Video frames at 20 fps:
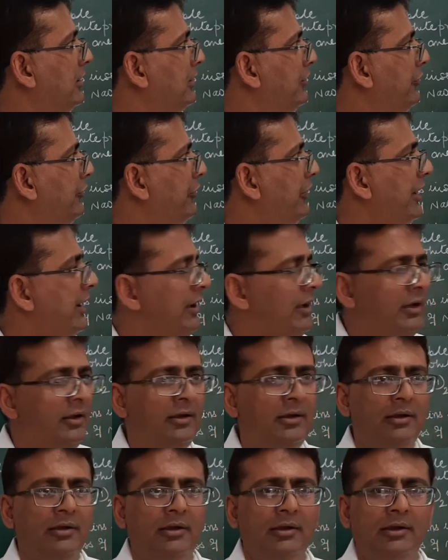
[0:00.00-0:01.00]
zinc,
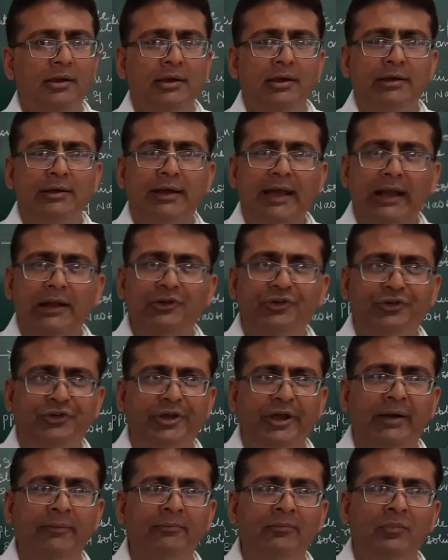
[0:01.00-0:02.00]

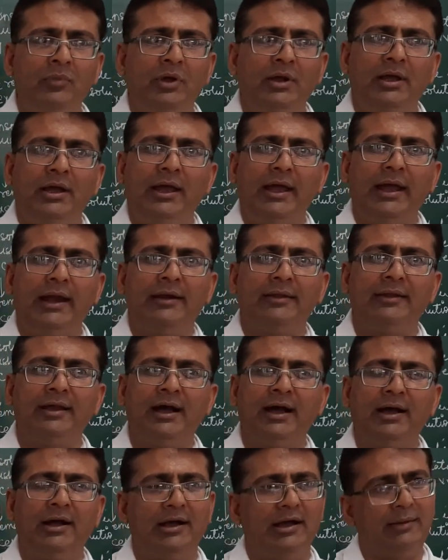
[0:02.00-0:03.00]
calcium, and
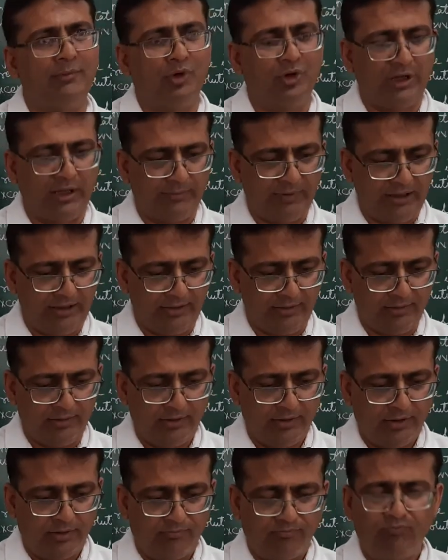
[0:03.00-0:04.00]
the ammonium ion.
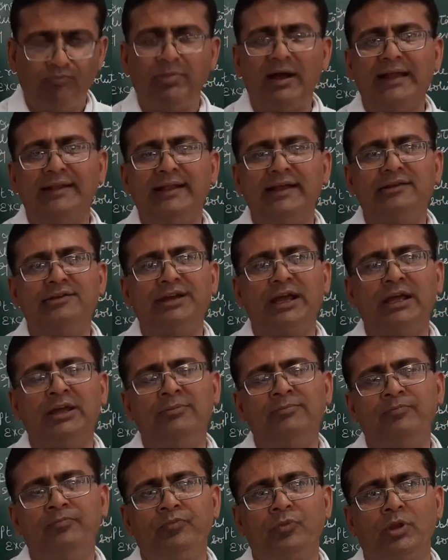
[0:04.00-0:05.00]
By that
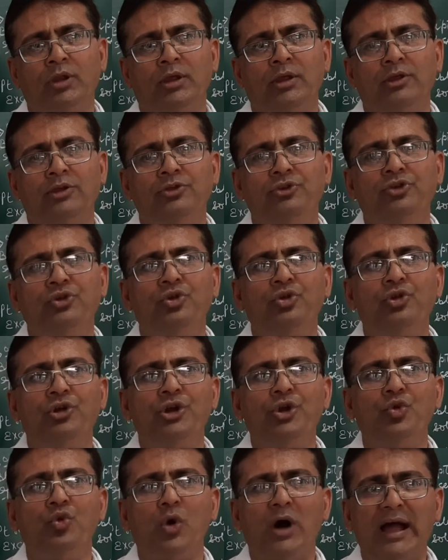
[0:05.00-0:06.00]
time, you
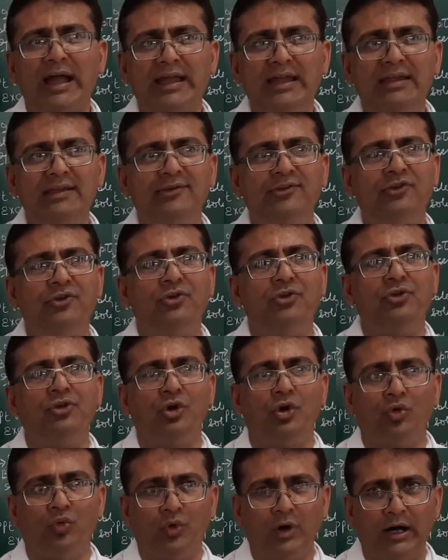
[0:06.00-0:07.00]
revise
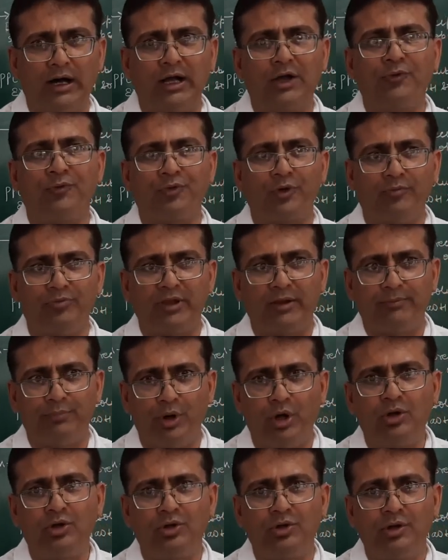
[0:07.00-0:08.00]
your work from the
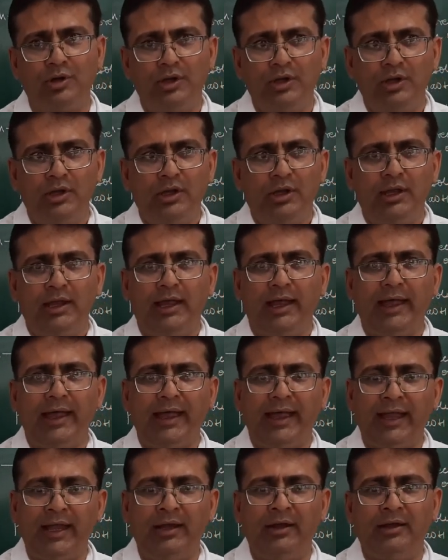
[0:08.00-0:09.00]
book
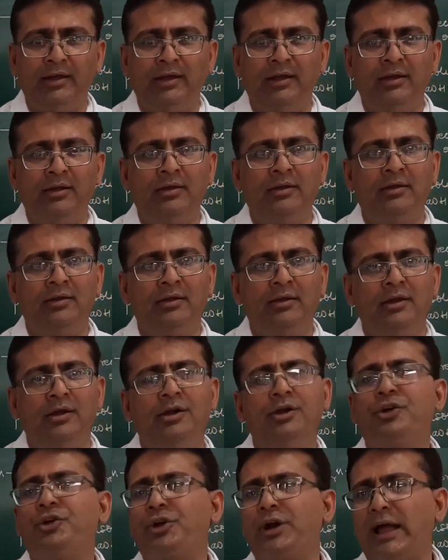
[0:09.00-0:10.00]
and
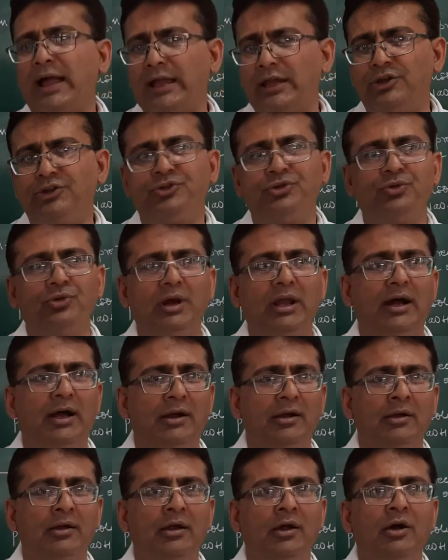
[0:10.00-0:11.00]
try to
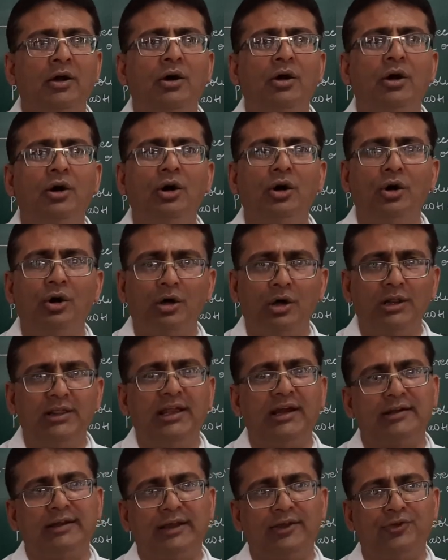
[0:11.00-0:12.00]
learn all
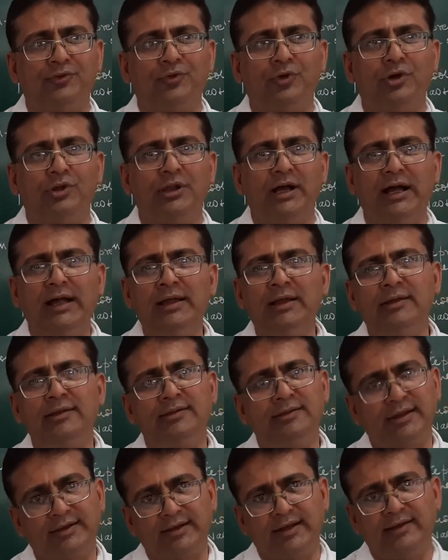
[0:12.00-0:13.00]
the tests for
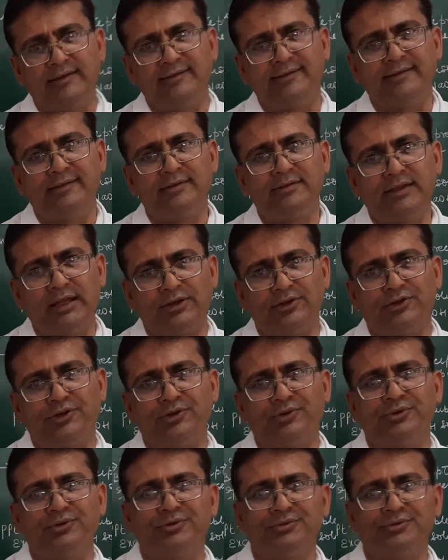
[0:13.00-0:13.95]
the cations. Thank you.